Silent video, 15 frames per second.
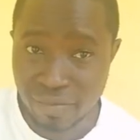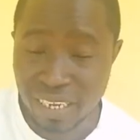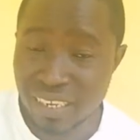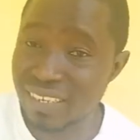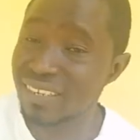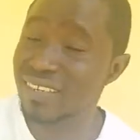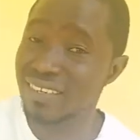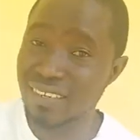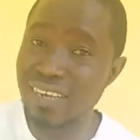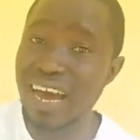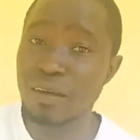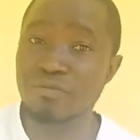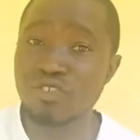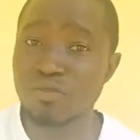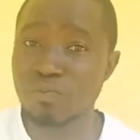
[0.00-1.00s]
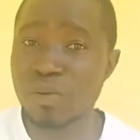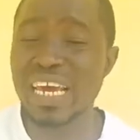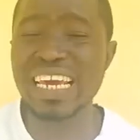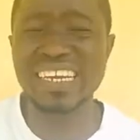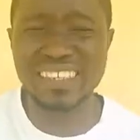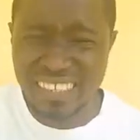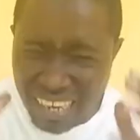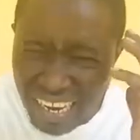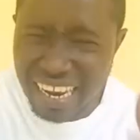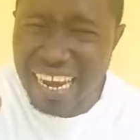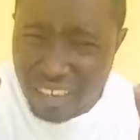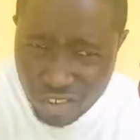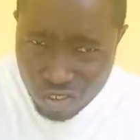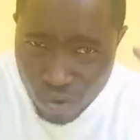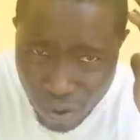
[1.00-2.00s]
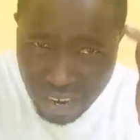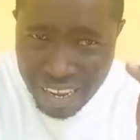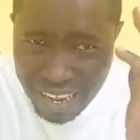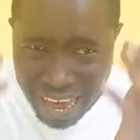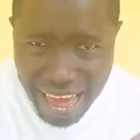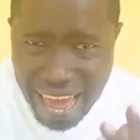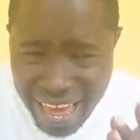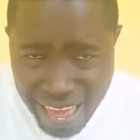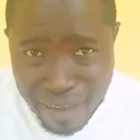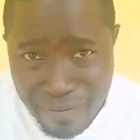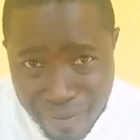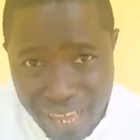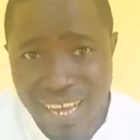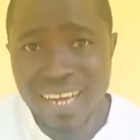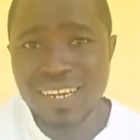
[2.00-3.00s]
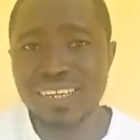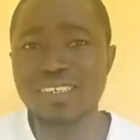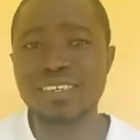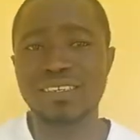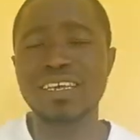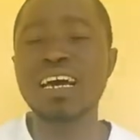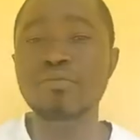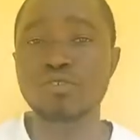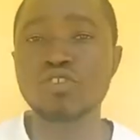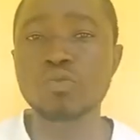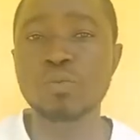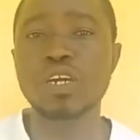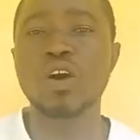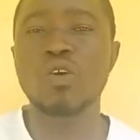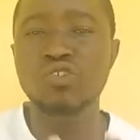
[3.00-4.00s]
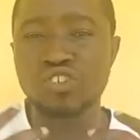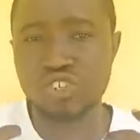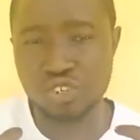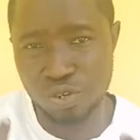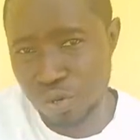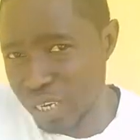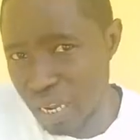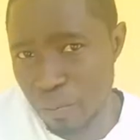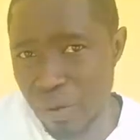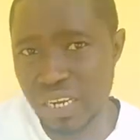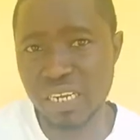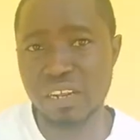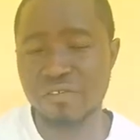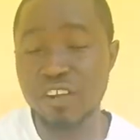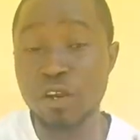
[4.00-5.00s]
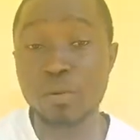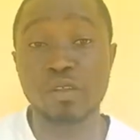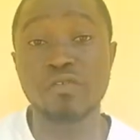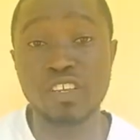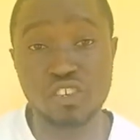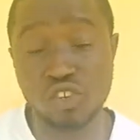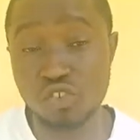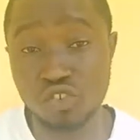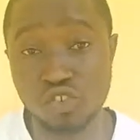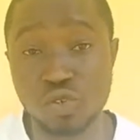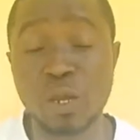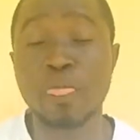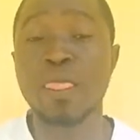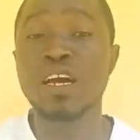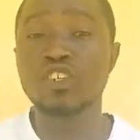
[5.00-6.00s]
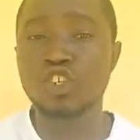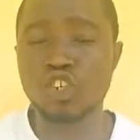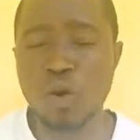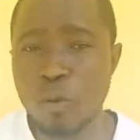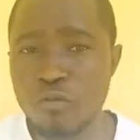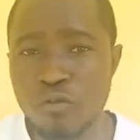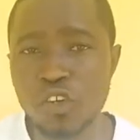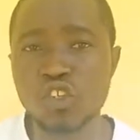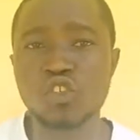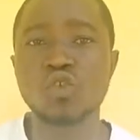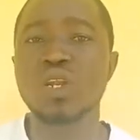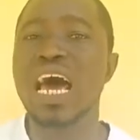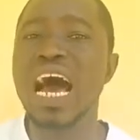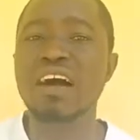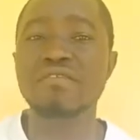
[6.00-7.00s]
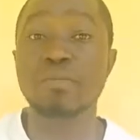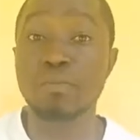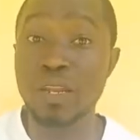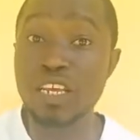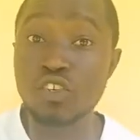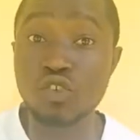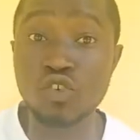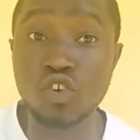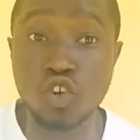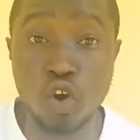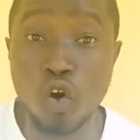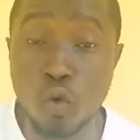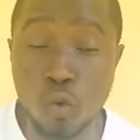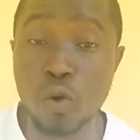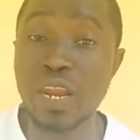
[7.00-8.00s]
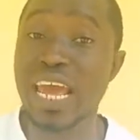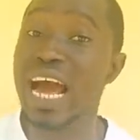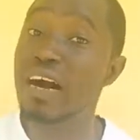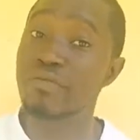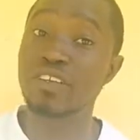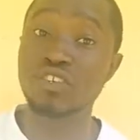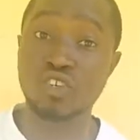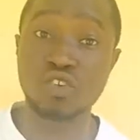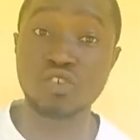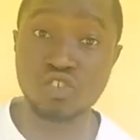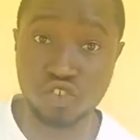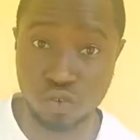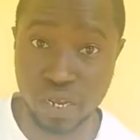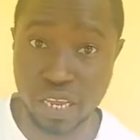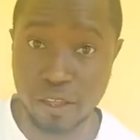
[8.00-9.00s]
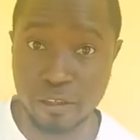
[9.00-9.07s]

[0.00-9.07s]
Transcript: This is the time to play intellectual game. This is the time to be concerned about the development of this country. Some of us don't have a place to go. We only have this country.